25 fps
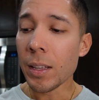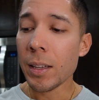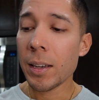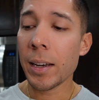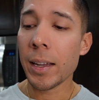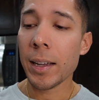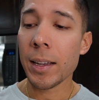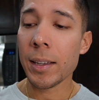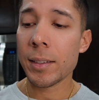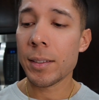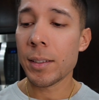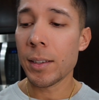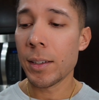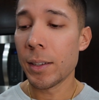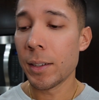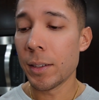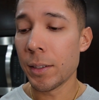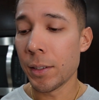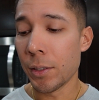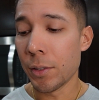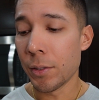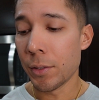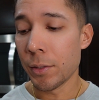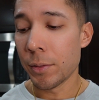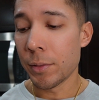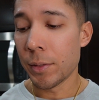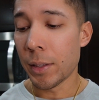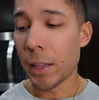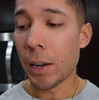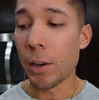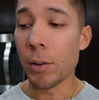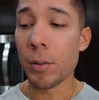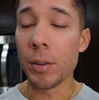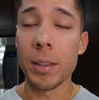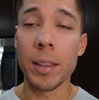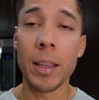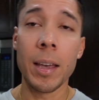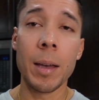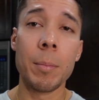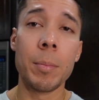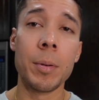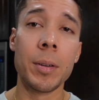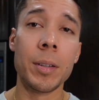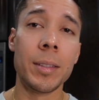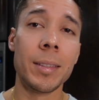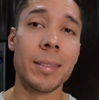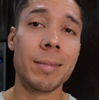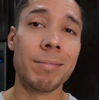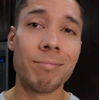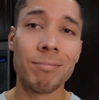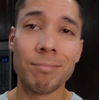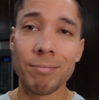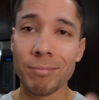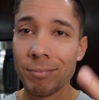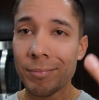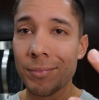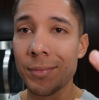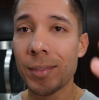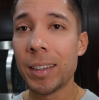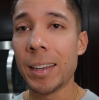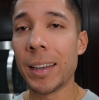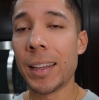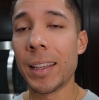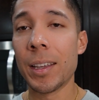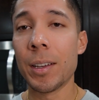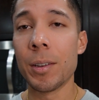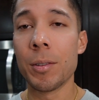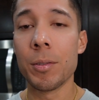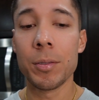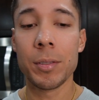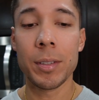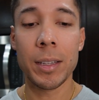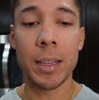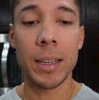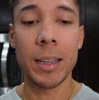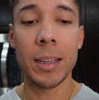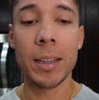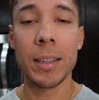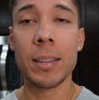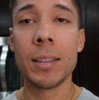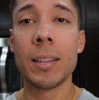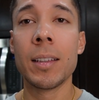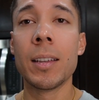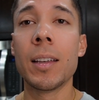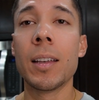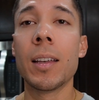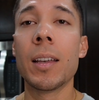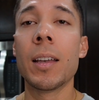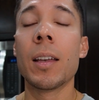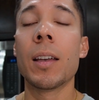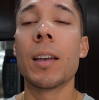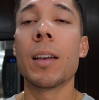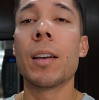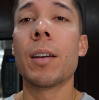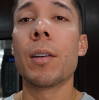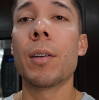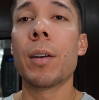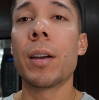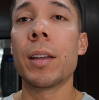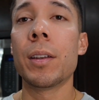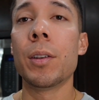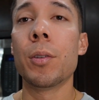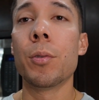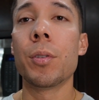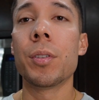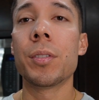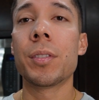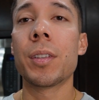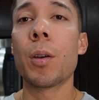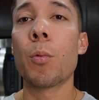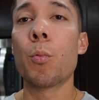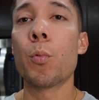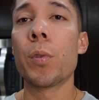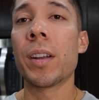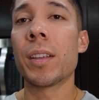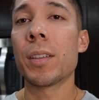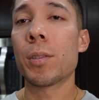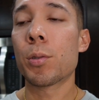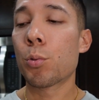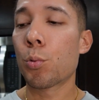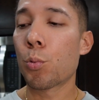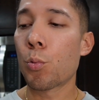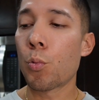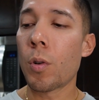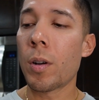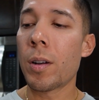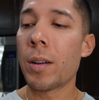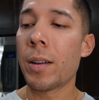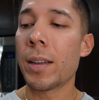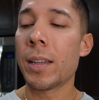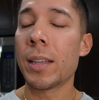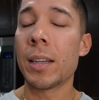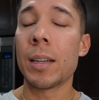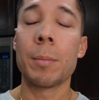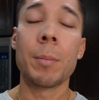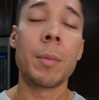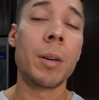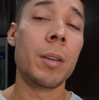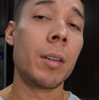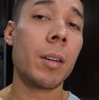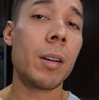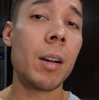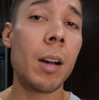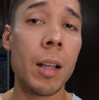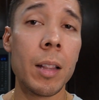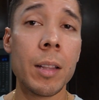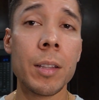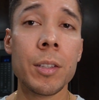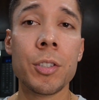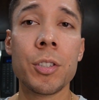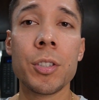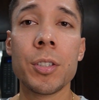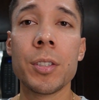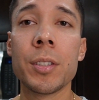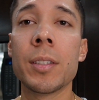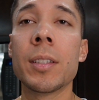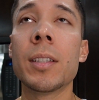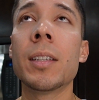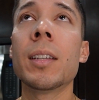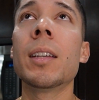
like I said, you know, not only that, but the nails. And I noticed that when I squat and I'm on collagen,